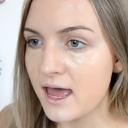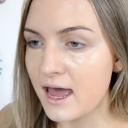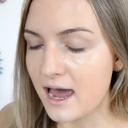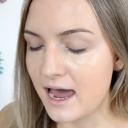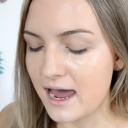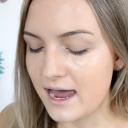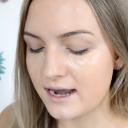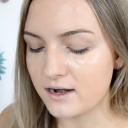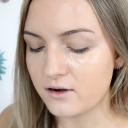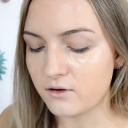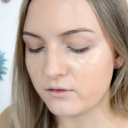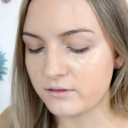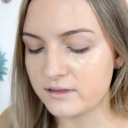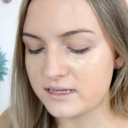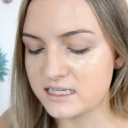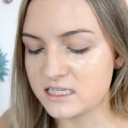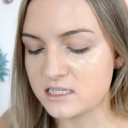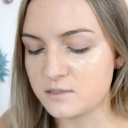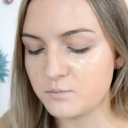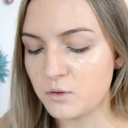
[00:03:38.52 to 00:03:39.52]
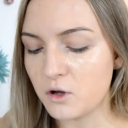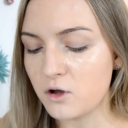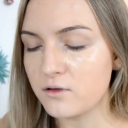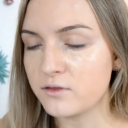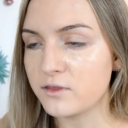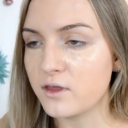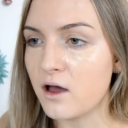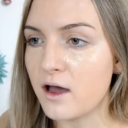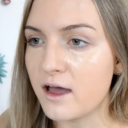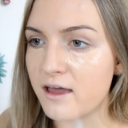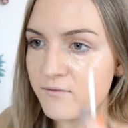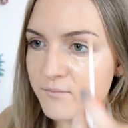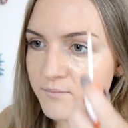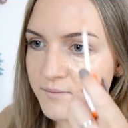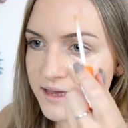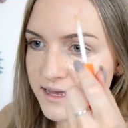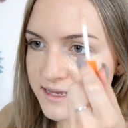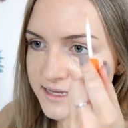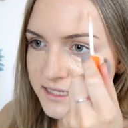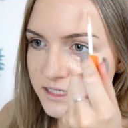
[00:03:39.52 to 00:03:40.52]
and on this spot that I've
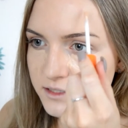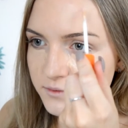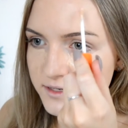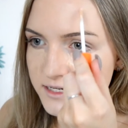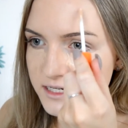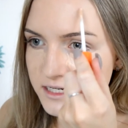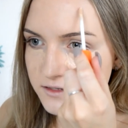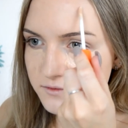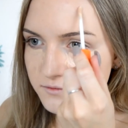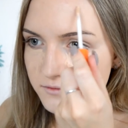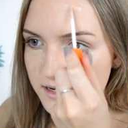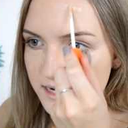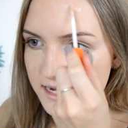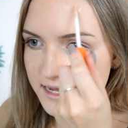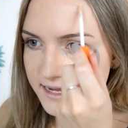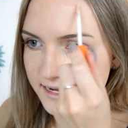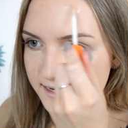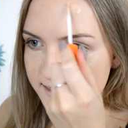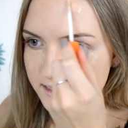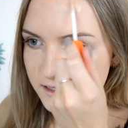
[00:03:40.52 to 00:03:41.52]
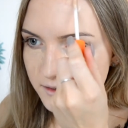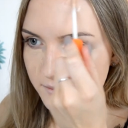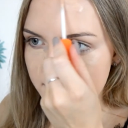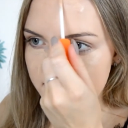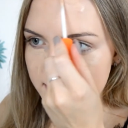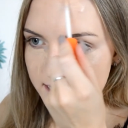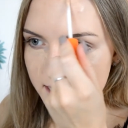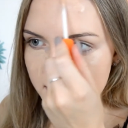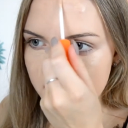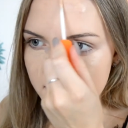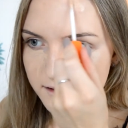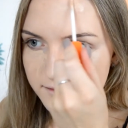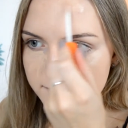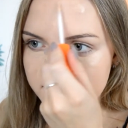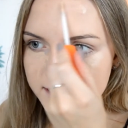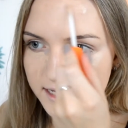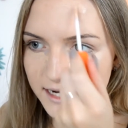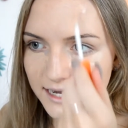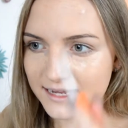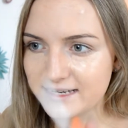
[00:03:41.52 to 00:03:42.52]
missed, which is really getting on my nerves.
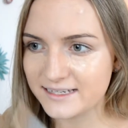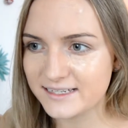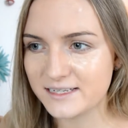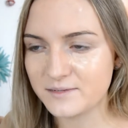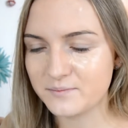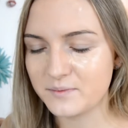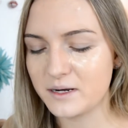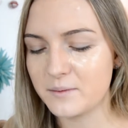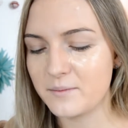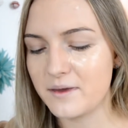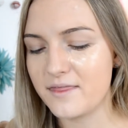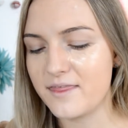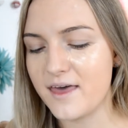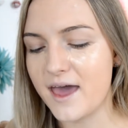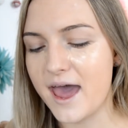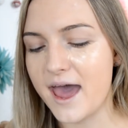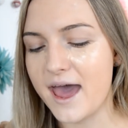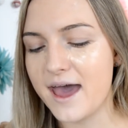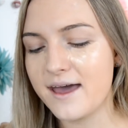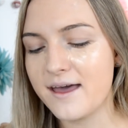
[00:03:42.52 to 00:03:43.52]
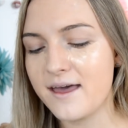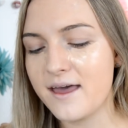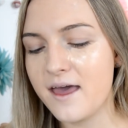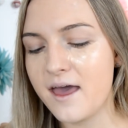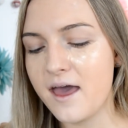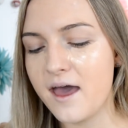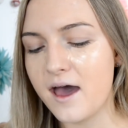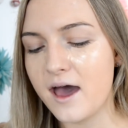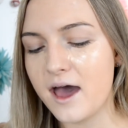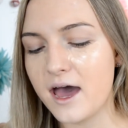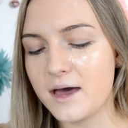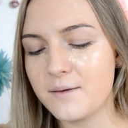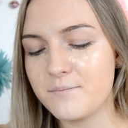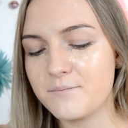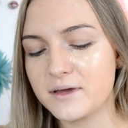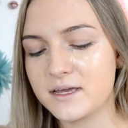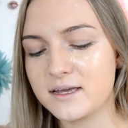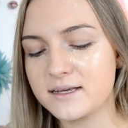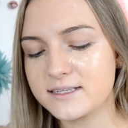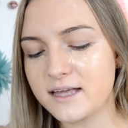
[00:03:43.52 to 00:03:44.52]
So let's just put a bit there,
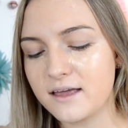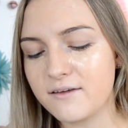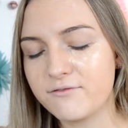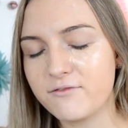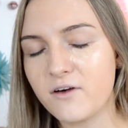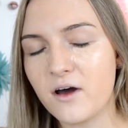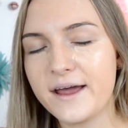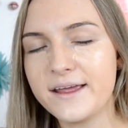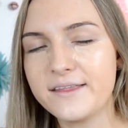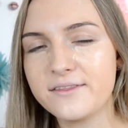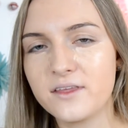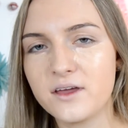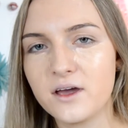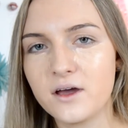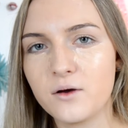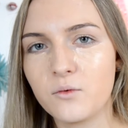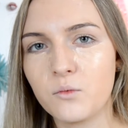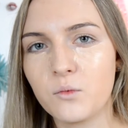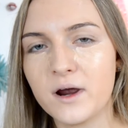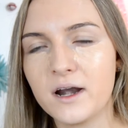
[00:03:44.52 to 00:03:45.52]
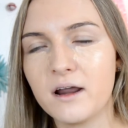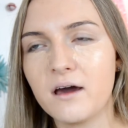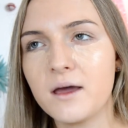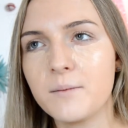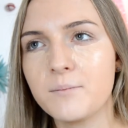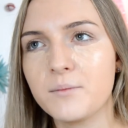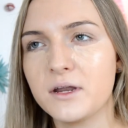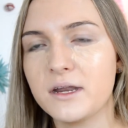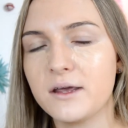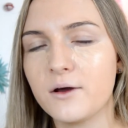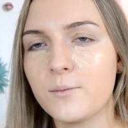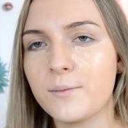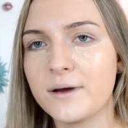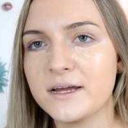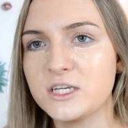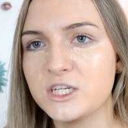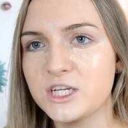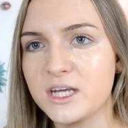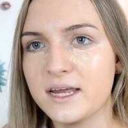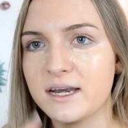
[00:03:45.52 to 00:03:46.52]
because I find that when I put it on my
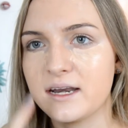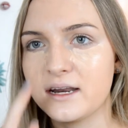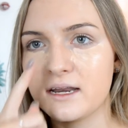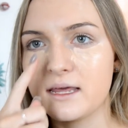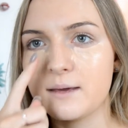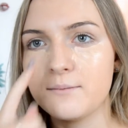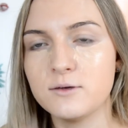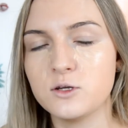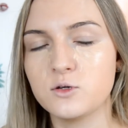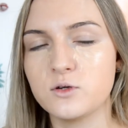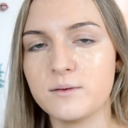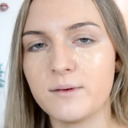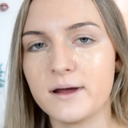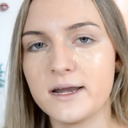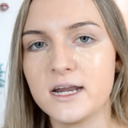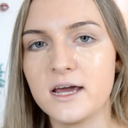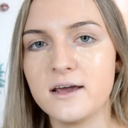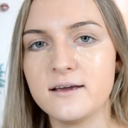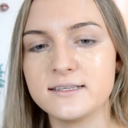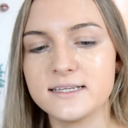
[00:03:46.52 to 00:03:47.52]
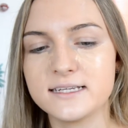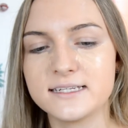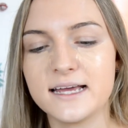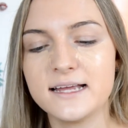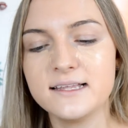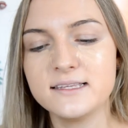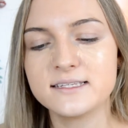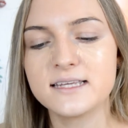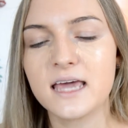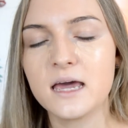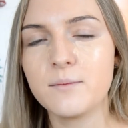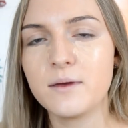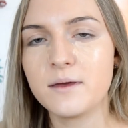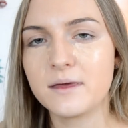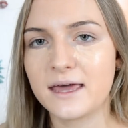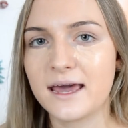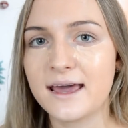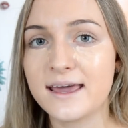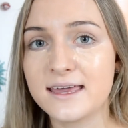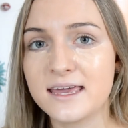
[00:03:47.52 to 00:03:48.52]
chin and in between my nose, it tends to get a bit
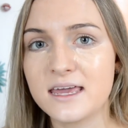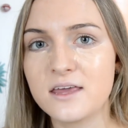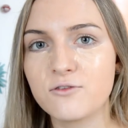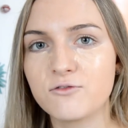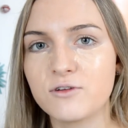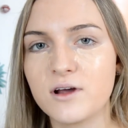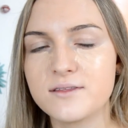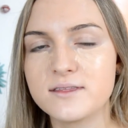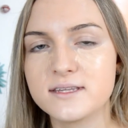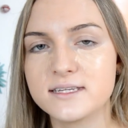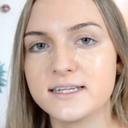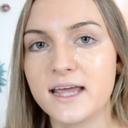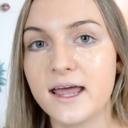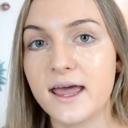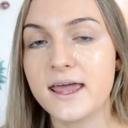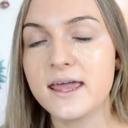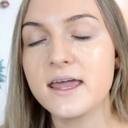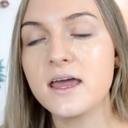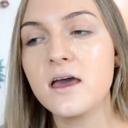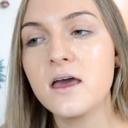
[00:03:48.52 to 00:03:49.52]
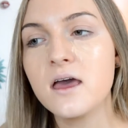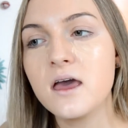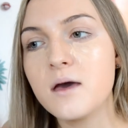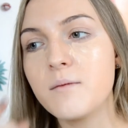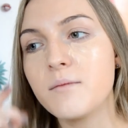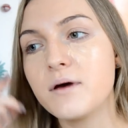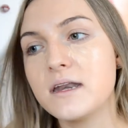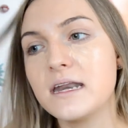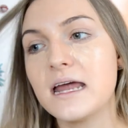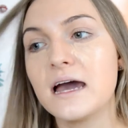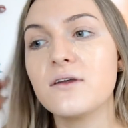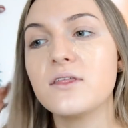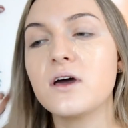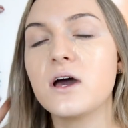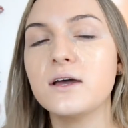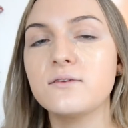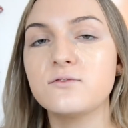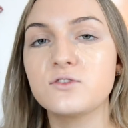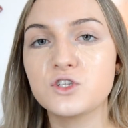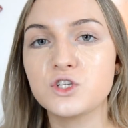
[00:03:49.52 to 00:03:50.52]
cakey throughout the day, but now that
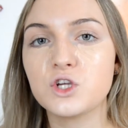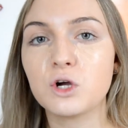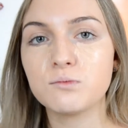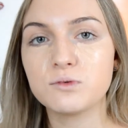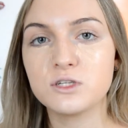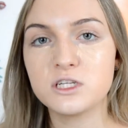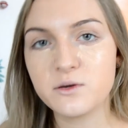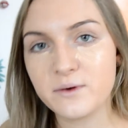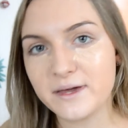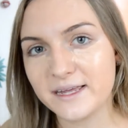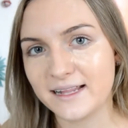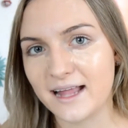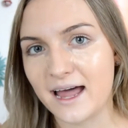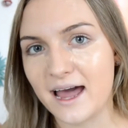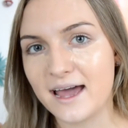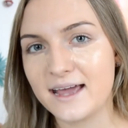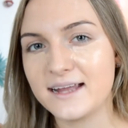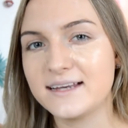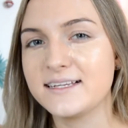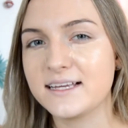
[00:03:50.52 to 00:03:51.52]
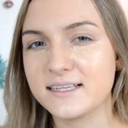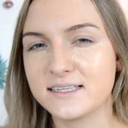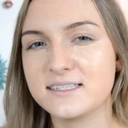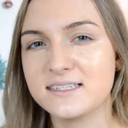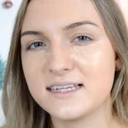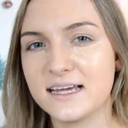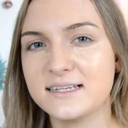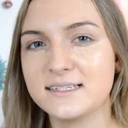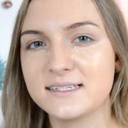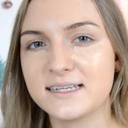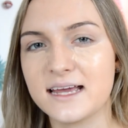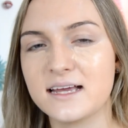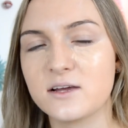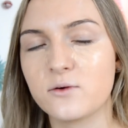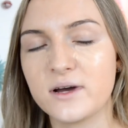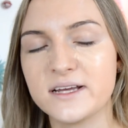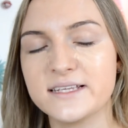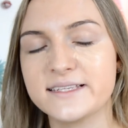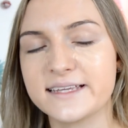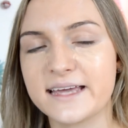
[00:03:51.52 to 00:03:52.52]
I've stopped doing that, it doesn't tend to get
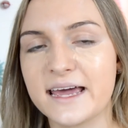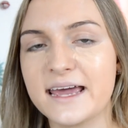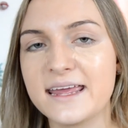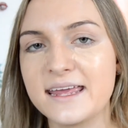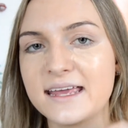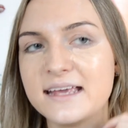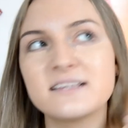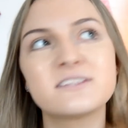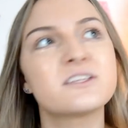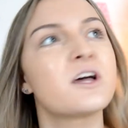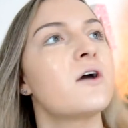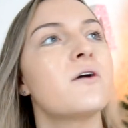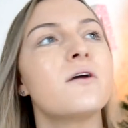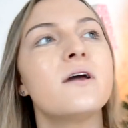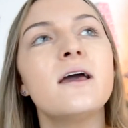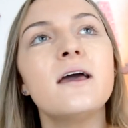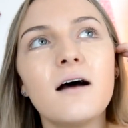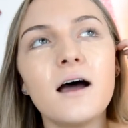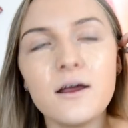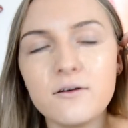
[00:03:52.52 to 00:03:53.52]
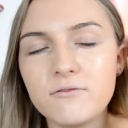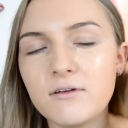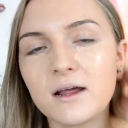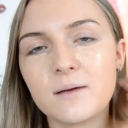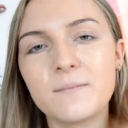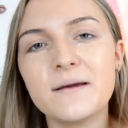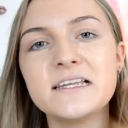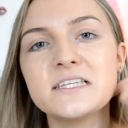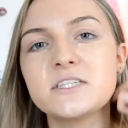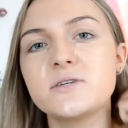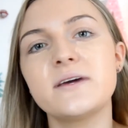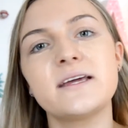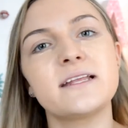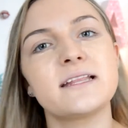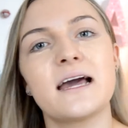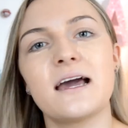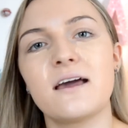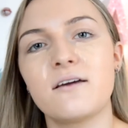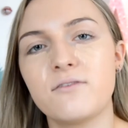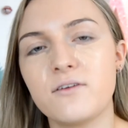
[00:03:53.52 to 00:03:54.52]
quite so cakey. So I'd recommend doing
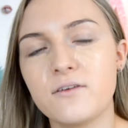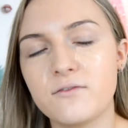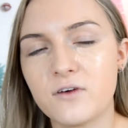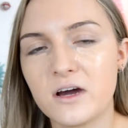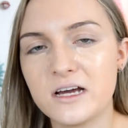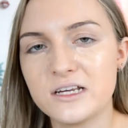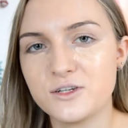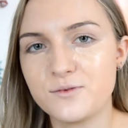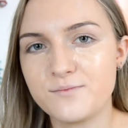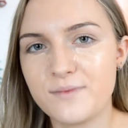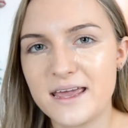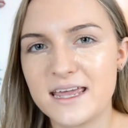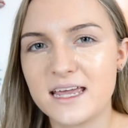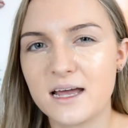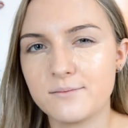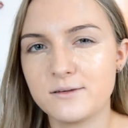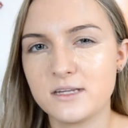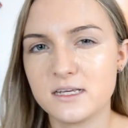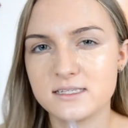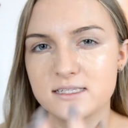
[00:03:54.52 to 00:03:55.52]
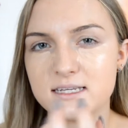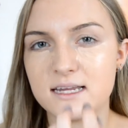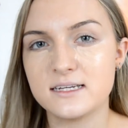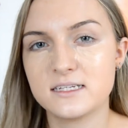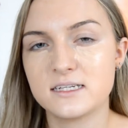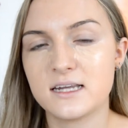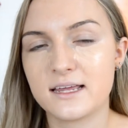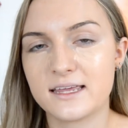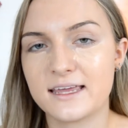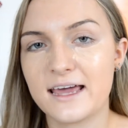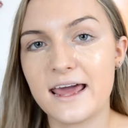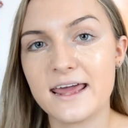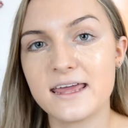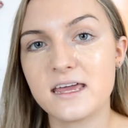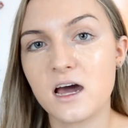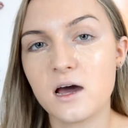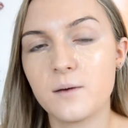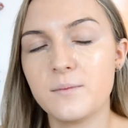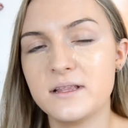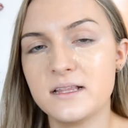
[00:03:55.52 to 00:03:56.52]
that if you find your makeup does tend to like cake
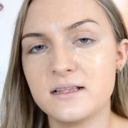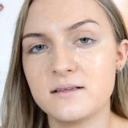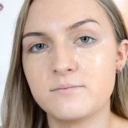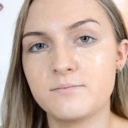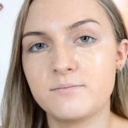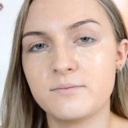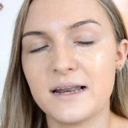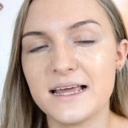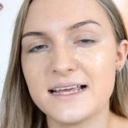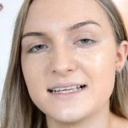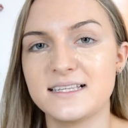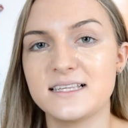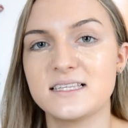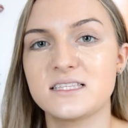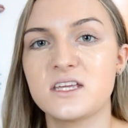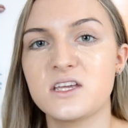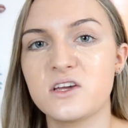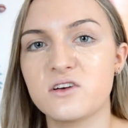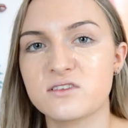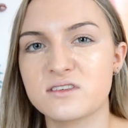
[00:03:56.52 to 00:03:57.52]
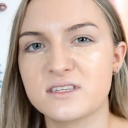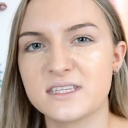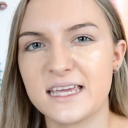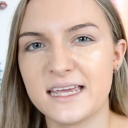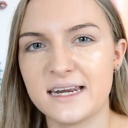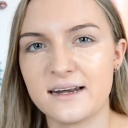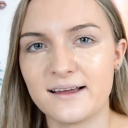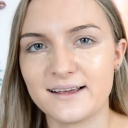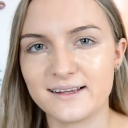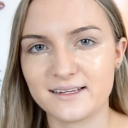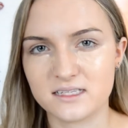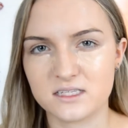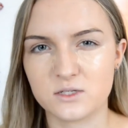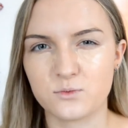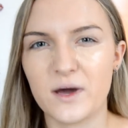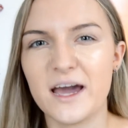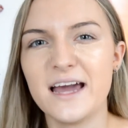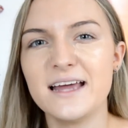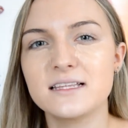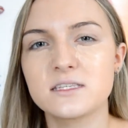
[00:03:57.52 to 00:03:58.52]
up in the places that your skin like
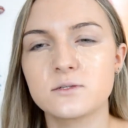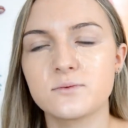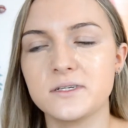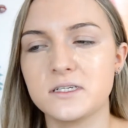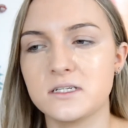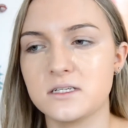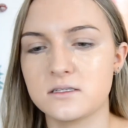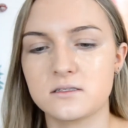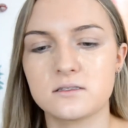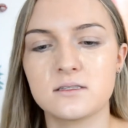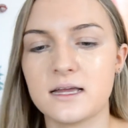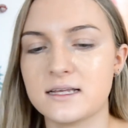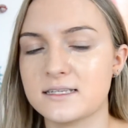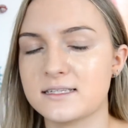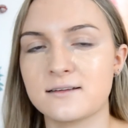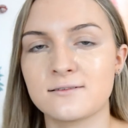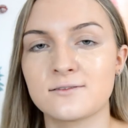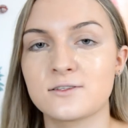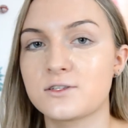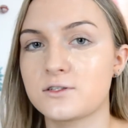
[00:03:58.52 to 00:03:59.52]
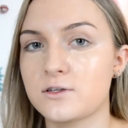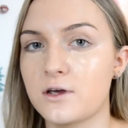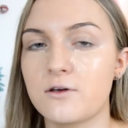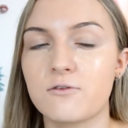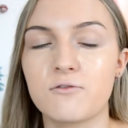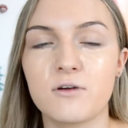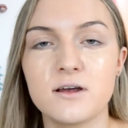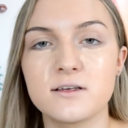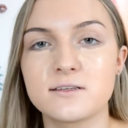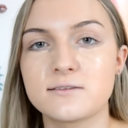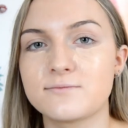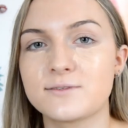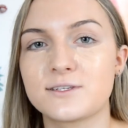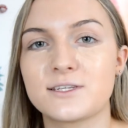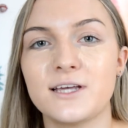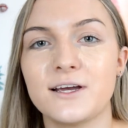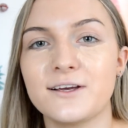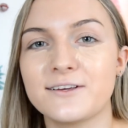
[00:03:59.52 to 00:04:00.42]
sweats, that sounds so gross, I'm so